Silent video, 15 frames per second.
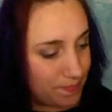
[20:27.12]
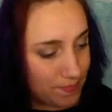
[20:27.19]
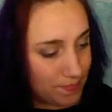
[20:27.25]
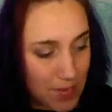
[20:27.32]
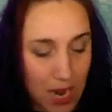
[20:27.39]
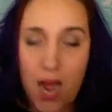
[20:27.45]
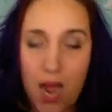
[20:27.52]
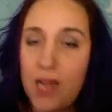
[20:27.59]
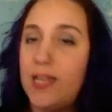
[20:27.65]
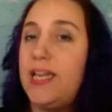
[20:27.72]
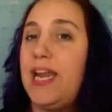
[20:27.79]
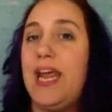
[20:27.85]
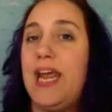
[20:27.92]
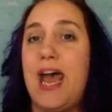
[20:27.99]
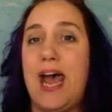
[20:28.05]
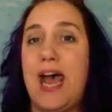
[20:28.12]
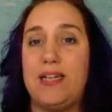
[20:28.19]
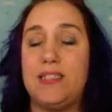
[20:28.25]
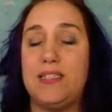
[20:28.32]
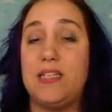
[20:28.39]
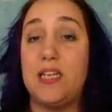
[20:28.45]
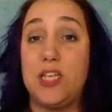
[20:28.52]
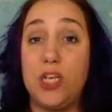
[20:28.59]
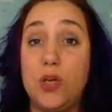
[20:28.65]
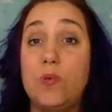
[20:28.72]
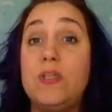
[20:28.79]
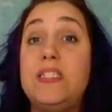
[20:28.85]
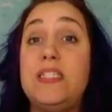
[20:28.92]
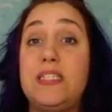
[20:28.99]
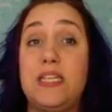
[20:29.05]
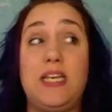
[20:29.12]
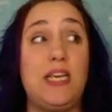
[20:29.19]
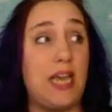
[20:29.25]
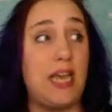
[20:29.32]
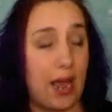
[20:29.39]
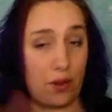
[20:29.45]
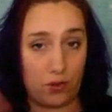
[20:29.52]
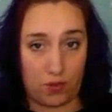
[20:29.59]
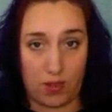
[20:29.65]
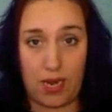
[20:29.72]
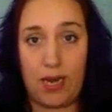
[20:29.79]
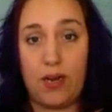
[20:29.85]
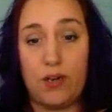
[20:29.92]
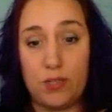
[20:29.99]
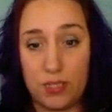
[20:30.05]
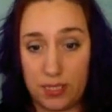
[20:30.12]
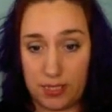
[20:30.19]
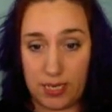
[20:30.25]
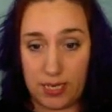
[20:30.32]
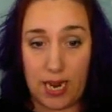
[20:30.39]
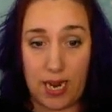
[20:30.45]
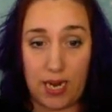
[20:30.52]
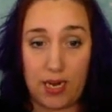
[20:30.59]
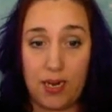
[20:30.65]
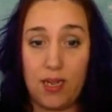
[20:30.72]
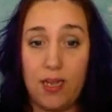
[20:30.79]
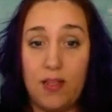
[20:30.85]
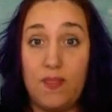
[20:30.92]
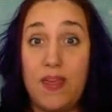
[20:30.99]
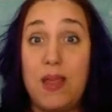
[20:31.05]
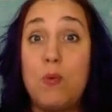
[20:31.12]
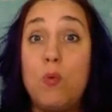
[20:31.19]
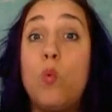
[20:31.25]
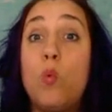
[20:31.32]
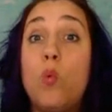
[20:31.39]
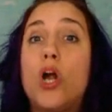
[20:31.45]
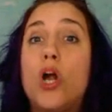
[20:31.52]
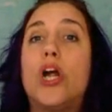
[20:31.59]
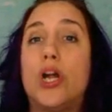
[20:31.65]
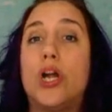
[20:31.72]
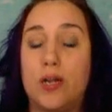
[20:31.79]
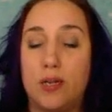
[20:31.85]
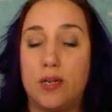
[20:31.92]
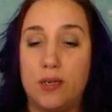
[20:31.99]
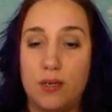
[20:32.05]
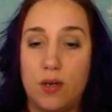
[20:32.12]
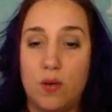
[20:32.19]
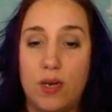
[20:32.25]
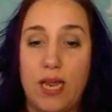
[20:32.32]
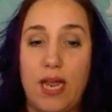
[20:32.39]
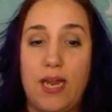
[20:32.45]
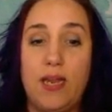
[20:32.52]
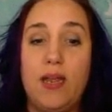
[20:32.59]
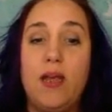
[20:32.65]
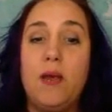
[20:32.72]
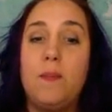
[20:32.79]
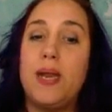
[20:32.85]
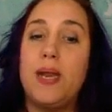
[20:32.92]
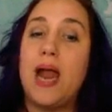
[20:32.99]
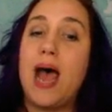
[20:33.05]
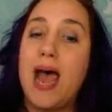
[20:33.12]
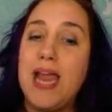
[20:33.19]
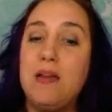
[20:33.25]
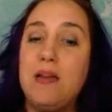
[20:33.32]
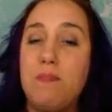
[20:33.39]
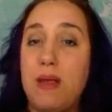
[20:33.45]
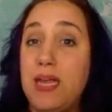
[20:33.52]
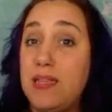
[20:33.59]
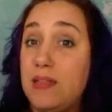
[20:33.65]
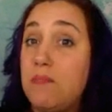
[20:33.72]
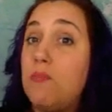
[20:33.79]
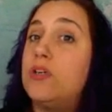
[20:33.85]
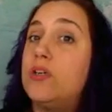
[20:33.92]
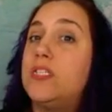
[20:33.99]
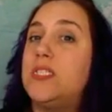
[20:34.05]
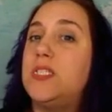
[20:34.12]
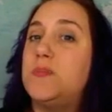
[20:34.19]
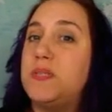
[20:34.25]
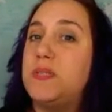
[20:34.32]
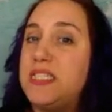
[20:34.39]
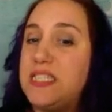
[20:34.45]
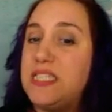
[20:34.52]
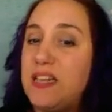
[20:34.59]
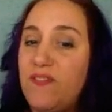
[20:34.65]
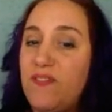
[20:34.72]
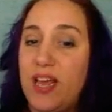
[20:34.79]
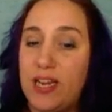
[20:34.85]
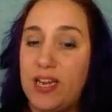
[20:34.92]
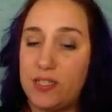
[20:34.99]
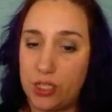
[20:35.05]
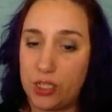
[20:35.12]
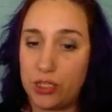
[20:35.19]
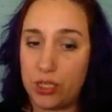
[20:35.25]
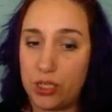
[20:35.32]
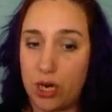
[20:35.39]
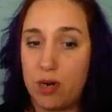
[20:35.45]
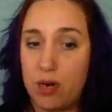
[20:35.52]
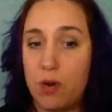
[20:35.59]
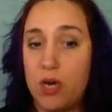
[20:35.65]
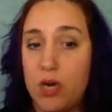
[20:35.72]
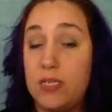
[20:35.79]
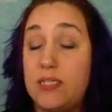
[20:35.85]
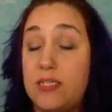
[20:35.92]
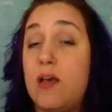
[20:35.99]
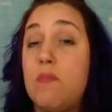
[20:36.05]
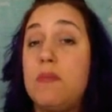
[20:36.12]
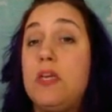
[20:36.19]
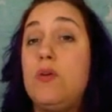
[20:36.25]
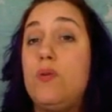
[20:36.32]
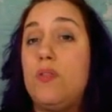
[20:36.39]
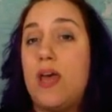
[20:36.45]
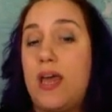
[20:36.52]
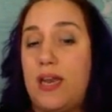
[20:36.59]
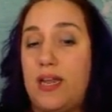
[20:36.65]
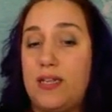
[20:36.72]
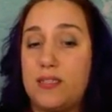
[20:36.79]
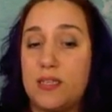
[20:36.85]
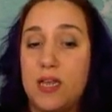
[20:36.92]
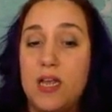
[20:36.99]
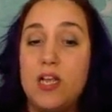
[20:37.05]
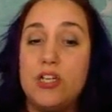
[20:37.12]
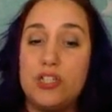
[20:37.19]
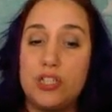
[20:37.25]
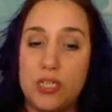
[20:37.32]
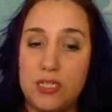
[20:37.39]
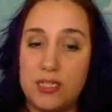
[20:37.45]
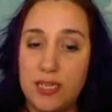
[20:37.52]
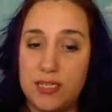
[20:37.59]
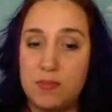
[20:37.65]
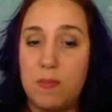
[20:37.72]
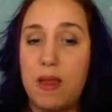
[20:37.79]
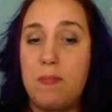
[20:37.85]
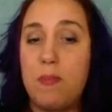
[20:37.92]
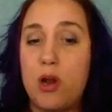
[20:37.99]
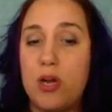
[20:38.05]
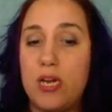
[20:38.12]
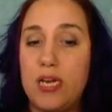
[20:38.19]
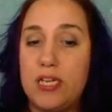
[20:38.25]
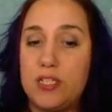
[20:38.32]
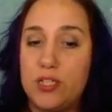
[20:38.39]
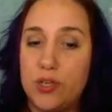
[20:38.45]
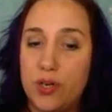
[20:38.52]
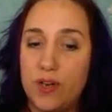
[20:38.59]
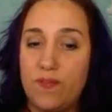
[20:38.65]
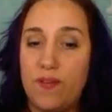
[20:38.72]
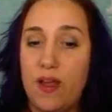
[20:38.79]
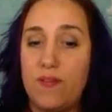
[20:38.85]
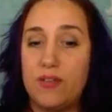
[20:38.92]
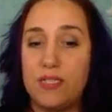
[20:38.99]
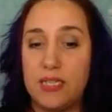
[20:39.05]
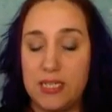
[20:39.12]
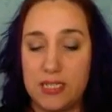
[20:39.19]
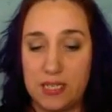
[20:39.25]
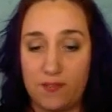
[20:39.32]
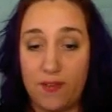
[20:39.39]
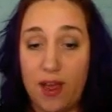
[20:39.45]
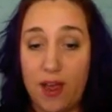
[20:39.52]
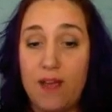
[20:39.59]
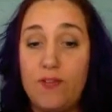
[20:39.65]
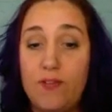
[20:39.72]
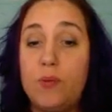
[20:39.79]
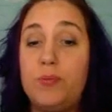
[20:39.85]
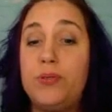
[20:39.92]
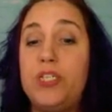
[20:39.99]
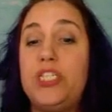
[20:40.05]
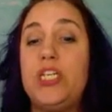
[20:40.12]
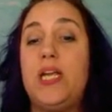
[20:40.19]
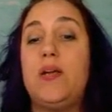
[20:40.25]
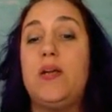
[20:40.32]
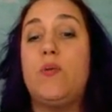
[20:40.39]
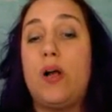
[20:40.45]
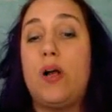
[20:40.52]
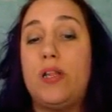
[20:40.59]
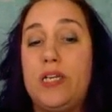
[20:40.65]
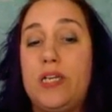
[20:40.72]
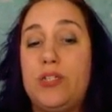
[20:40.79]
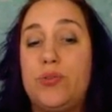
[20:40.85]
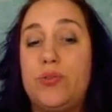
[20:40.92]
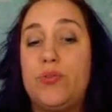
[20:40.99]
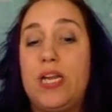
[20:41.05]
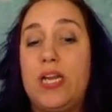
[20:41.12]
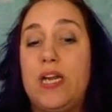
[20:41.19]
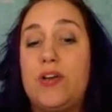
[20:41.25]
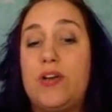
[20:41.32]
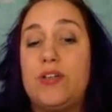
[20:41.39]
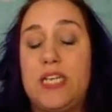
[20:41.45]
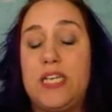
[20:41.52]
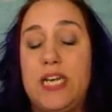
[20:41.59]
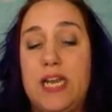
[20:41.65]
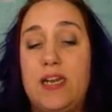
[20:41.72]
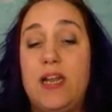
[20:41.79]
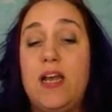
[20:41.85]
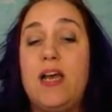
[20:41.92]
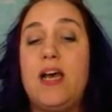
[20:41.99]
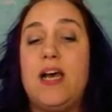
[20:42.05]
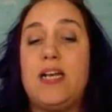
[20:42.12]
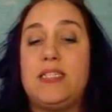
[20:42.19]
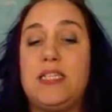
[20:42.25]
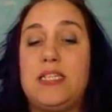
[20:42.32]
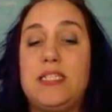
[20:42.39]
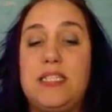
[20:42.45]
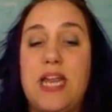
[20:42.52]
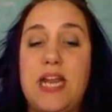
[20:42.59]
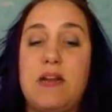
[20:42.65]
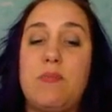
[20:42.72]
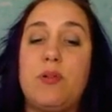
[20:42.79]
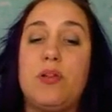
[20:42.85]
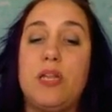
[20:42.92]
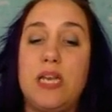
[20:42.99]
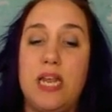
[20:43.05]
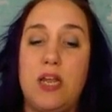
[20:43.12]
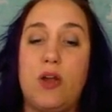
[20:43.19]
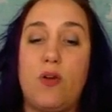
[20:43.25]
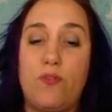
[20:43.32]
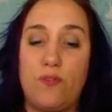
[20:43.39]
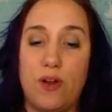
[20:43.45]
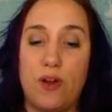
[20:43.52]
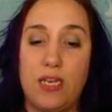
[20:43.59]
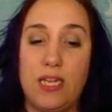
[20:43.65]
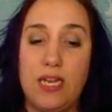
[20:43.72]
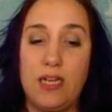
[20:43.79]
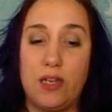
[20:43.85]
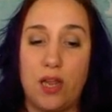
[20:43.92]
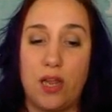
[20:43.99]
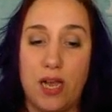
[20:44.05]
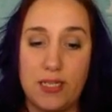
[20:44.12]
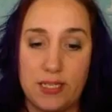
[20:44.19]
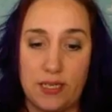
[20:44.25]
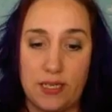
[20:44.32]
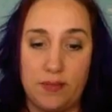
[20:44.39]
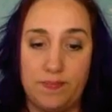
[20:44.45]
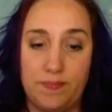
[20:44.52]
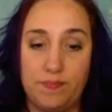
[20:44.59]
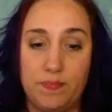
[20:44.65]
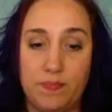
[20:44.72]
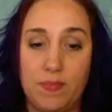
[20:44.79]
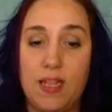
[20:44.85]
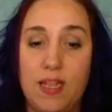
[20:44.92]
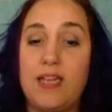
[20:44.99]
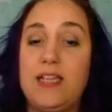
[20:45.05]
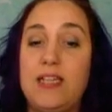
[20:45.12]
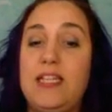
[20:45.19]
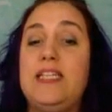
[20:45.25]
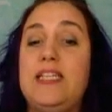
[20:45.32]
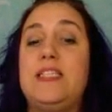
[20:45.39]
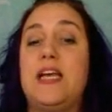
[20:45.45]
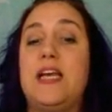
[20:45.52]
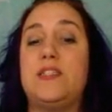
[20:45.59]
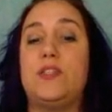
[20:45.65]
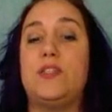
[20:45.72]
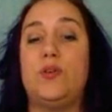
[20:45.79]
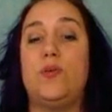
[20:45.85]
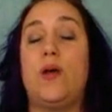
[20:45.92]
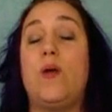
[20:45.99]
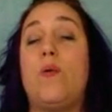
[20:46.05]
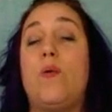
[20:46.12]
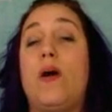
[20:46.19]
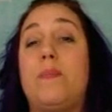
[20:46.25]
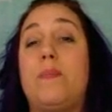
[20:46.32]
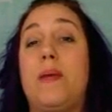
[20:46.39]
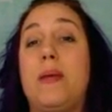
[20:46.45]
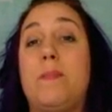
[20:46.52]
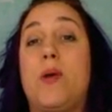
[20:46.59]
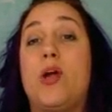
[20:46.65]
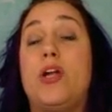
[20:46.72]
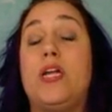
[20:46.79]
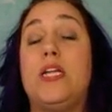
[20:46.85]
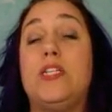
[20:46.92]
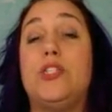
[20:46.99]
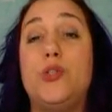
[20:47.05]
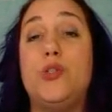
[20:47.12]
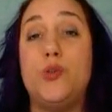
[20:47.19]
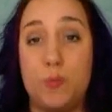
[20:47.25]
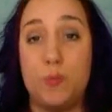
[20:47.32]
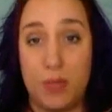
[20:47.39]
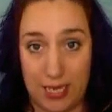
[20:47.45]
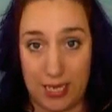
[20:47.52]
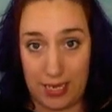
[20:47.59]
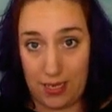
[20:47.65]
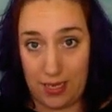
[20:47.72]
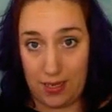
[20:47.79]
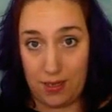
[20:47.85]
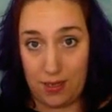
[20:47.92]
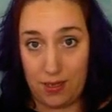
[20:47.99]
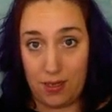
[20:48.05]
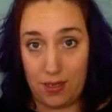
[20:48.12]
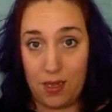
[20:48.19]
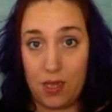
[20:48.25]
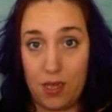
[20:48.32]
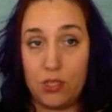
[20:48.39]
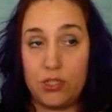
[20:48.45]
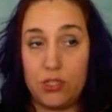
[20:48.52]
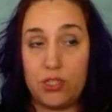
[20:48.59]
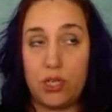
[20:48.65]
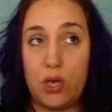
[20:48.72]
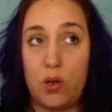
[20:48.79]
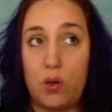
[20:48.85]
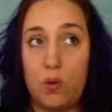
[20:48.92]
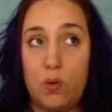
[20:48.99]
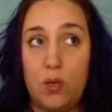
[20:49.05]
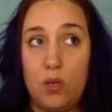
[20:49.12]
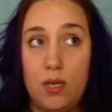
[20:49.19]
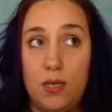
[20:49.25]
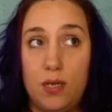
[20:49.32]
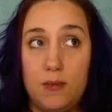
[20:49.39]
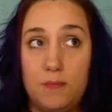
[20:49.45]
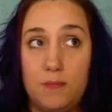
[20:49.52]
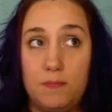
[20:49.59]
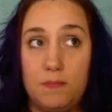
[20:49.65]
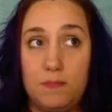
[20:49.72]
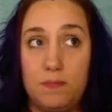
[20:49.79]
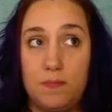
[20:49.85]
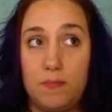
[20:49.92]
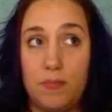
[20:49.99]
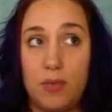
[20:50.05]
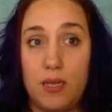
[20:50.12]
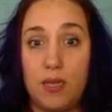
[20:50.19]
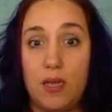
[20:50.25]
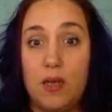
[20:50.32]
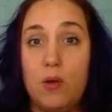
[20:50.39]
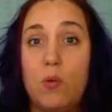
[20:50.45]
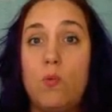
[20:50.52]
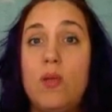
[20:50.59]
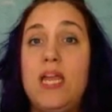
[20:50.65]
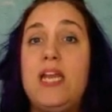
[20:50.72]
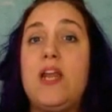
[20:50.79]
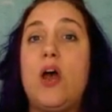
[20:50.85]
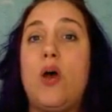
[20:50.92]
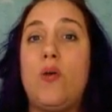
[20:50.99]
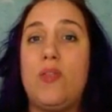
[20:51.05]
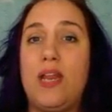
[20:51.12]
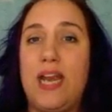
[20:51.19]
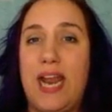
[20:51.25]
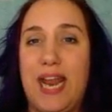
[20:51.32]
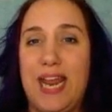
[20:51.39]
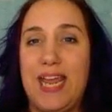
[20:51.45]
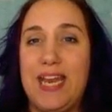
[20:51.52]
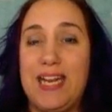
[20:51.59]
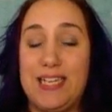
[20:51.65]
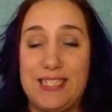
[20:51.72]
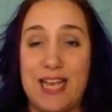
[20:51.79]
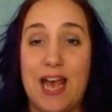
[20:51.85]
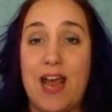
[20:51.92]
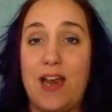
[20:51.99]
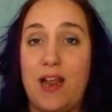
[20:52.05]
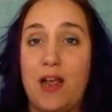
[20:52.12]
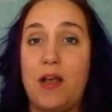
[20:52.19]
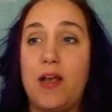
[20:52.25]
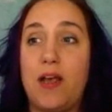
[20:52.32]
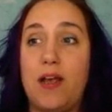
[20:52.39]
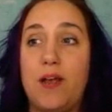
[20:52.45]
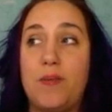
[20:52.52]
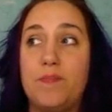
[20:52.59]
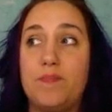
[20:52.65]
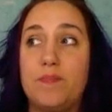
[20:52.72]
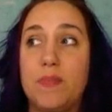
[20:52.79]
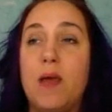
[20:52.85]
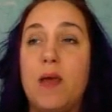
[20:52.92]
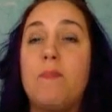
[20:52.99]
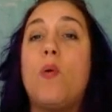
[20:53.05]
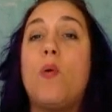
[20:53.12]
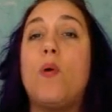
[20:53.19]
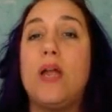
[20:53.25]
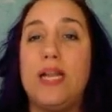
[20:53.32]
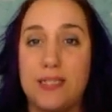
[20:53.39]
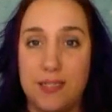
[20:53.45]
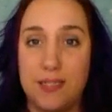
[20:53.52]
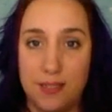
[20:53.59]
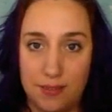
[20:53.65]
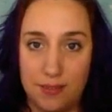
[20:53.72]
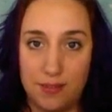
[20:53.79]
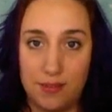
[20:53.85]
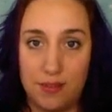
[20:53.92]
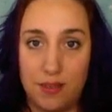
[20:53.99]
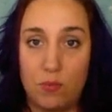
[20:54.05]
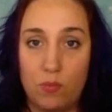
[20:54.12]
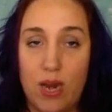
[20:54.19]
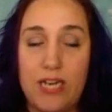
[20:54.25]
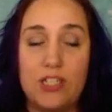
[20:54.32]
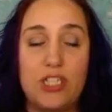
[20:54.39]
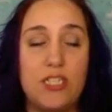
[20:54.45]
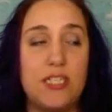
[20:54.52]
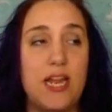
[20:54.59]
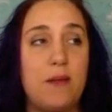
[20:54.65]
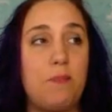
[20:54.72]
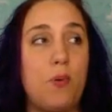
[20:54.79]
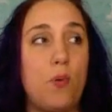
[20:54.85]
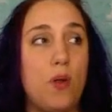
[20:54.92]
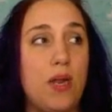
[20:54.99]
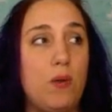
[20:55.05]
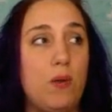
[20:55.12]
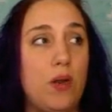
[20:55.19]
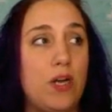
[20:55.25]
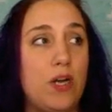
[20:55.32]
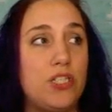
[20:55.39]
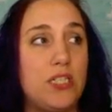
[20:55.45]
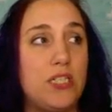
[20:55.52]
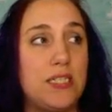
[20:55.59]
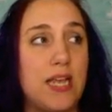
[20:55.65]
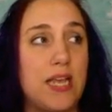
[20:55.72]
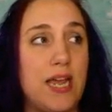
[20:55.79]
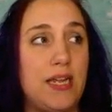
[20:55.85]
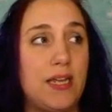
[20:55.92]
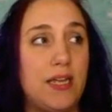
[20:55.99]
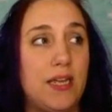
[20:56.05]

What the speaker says: holiday ads that you would see out there today. They work, okay? But I can make them more specific to your target market. Tell me who that is. She says my market is 35 to 65 who appreciate quality jewelry and understand a sustainable and eco-friendly closet. At least that's who I want my market to be. So we know that Anne is at a point, right? She's at a point where she's like,